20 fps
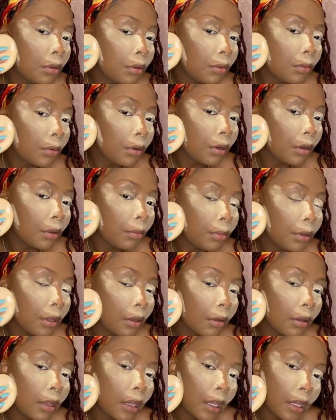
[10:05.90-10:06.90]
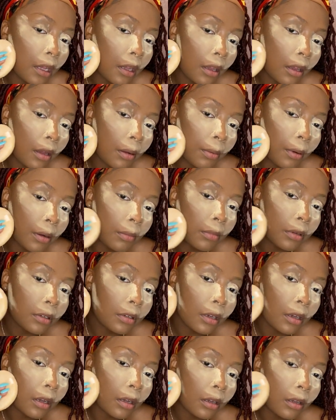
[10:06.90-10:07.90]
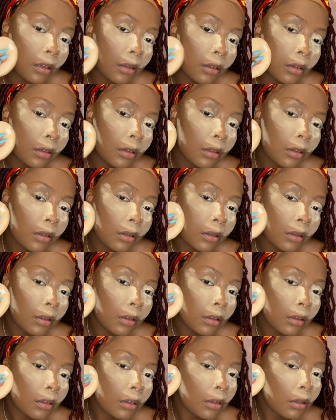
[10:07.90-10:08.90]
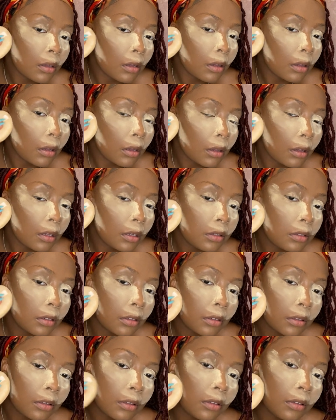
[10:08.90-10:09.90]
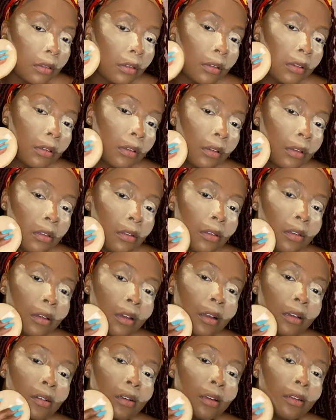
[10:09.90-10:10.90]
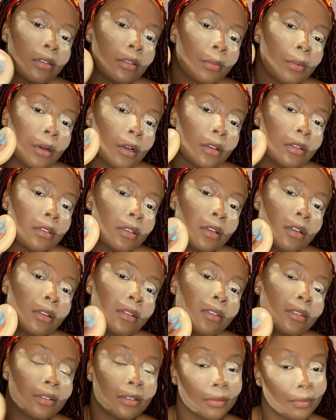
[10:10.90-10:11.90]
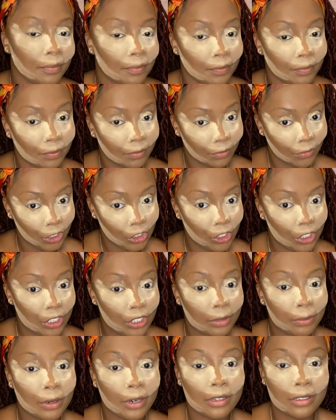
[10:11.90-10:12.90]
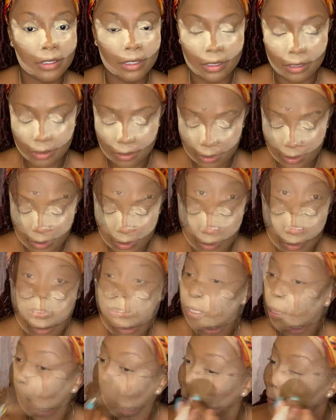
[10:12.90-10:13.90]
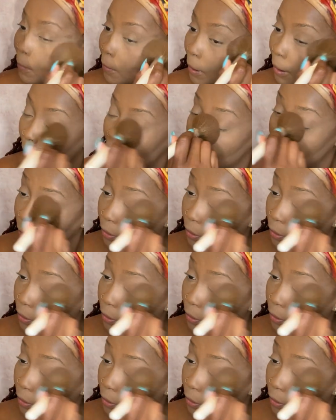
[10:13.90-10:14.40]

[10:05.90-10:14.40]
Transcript: we're gonna be okay. I promise y'all. It's just you gotta trust the process. Trust the process, honey. So I'm